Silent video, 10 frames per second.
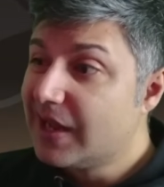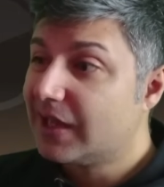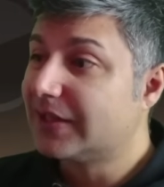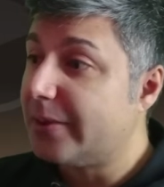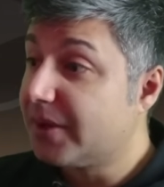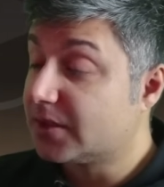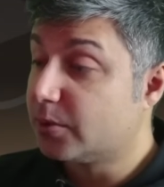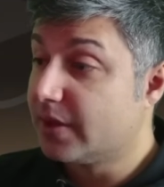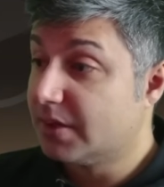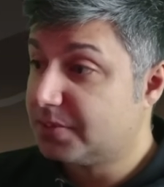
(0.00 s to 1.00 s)
allowing it to
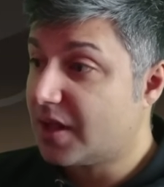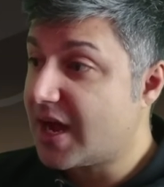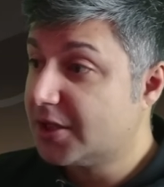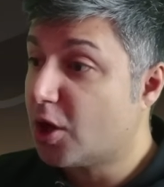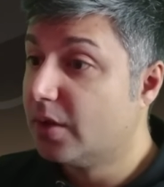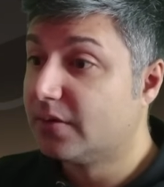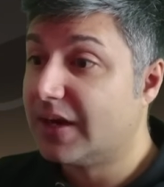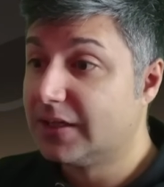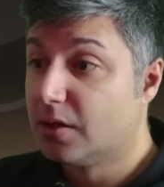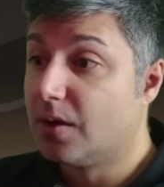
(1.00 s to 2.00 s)
be applied over
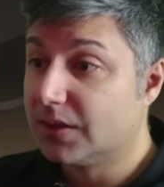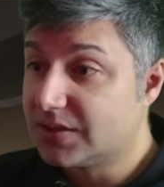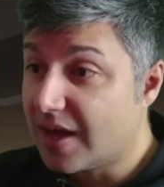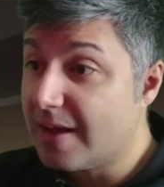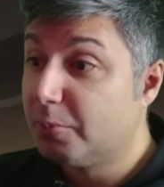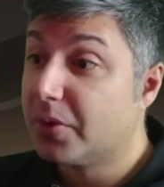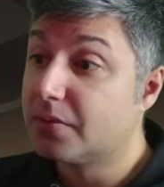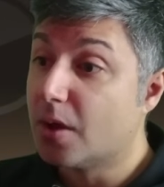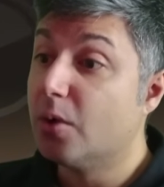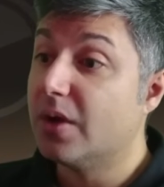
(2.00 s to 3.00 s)
a longer time with
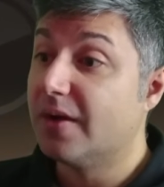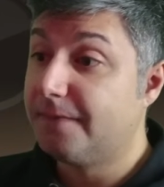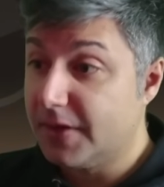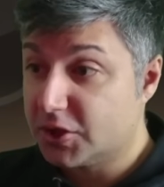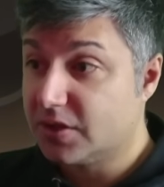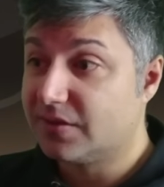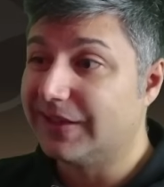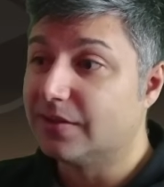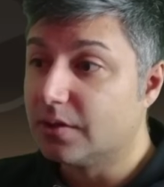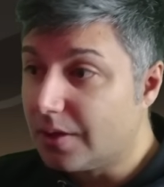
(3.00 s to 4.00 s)
no
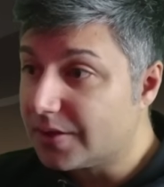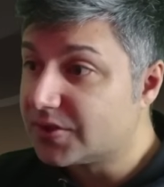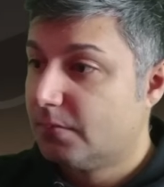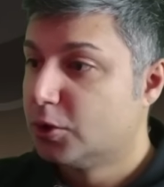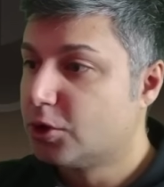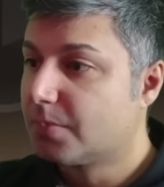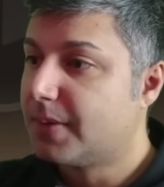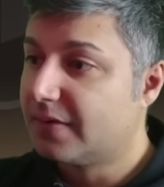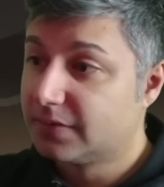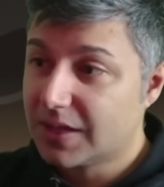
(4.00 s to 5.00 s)
efficiency lost. Her drug
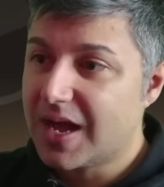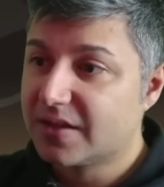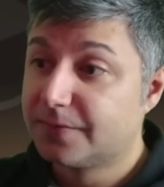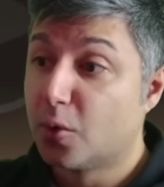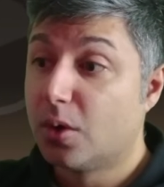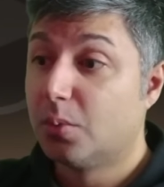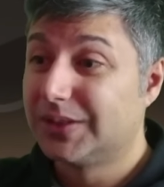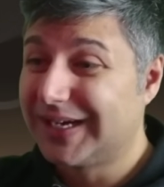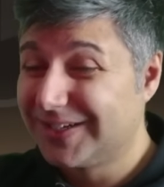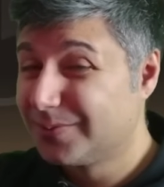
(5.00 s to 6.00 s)
buff lasts for
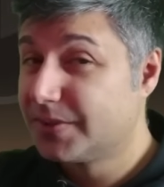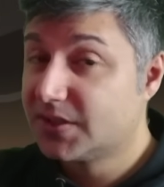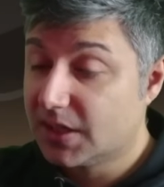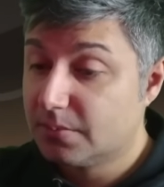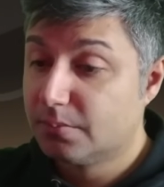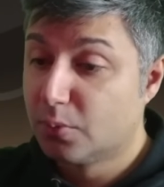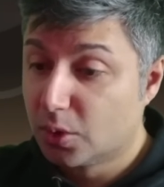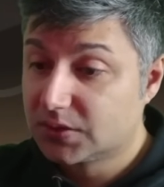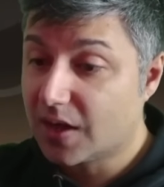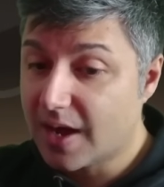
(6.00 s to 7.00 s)
100%
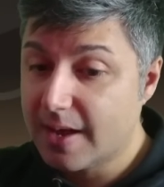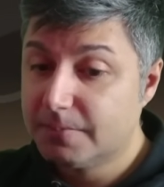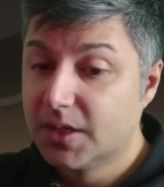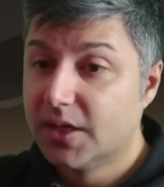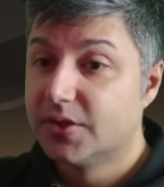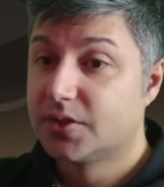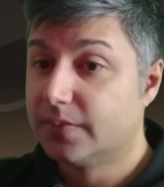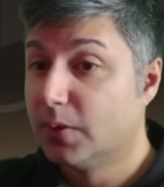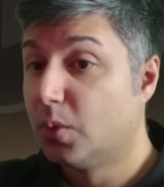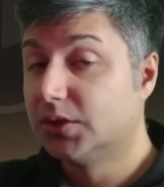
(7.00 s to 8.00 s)
more time. So
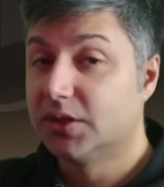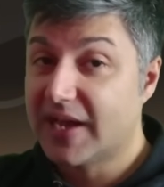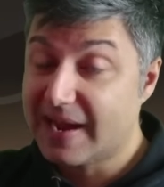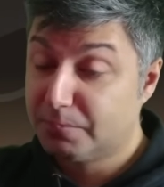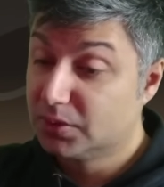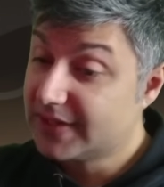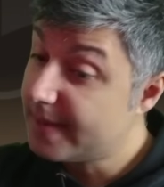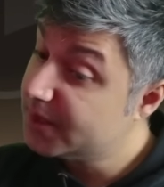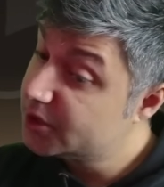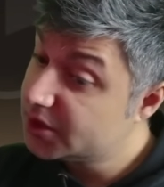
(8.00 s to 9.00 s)
if you want her to output
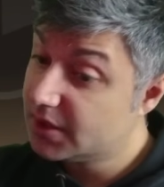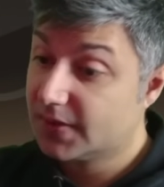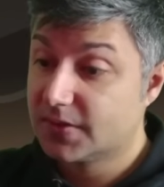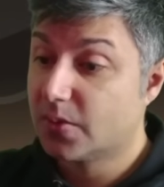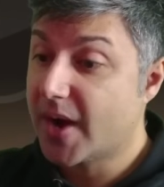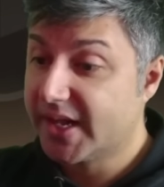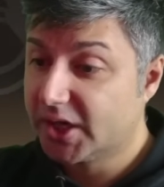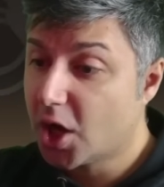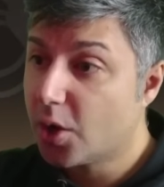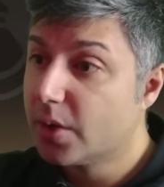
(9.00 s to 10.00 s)
damage, this is the way to go.